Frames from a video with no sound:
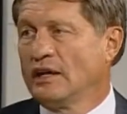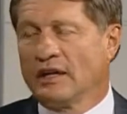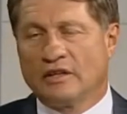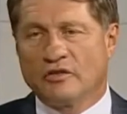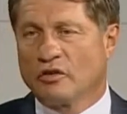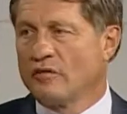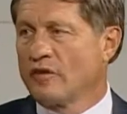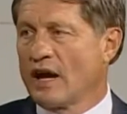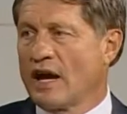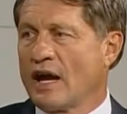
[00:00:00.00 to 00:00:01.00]

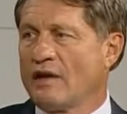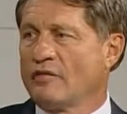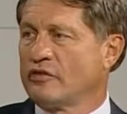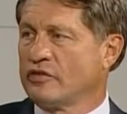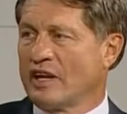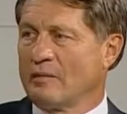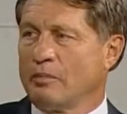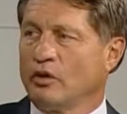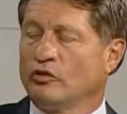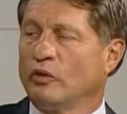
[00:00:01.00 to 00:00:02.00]
1935, Senate
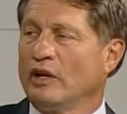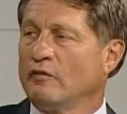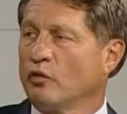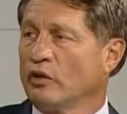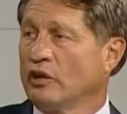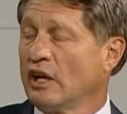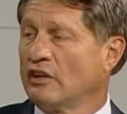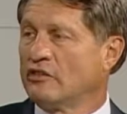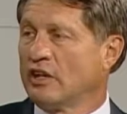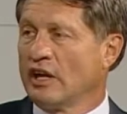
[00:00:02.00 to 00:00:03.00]
Bill 284 in the
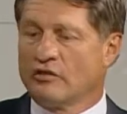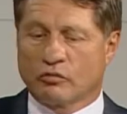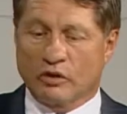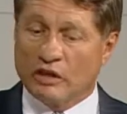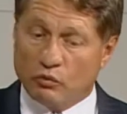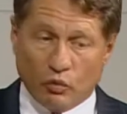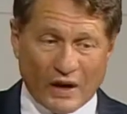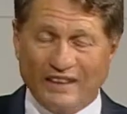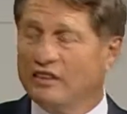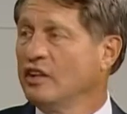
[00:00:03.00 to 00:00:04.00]
United States, where he
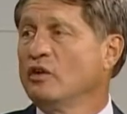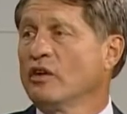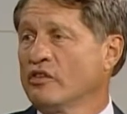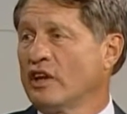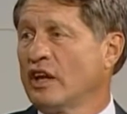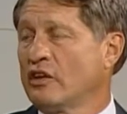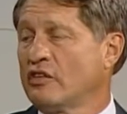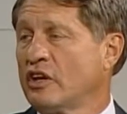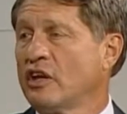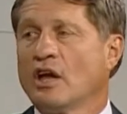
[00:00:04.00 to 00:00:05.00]
went to the U.S. Senate and
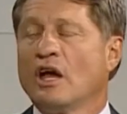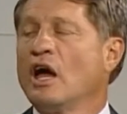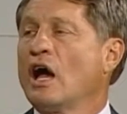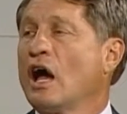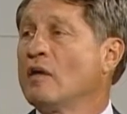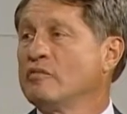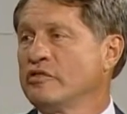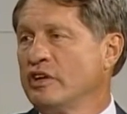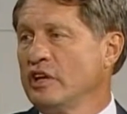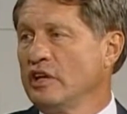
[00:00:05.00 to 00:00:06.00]
said, I'm
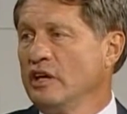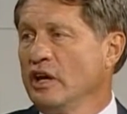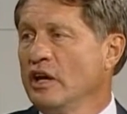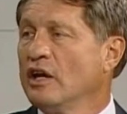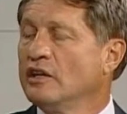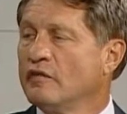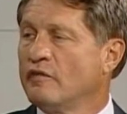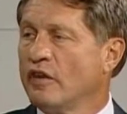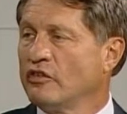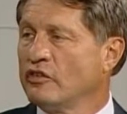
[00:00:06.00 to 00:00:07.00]
seeing
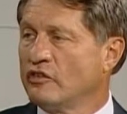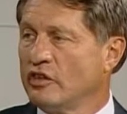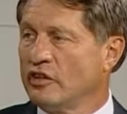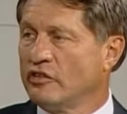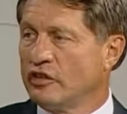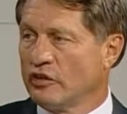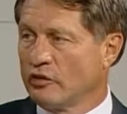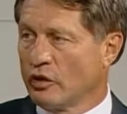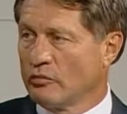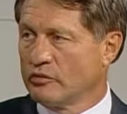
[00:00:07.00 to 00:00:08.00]
deficiency
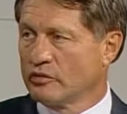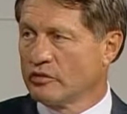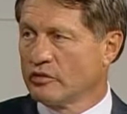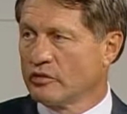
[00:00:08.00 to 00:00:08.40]
syndromes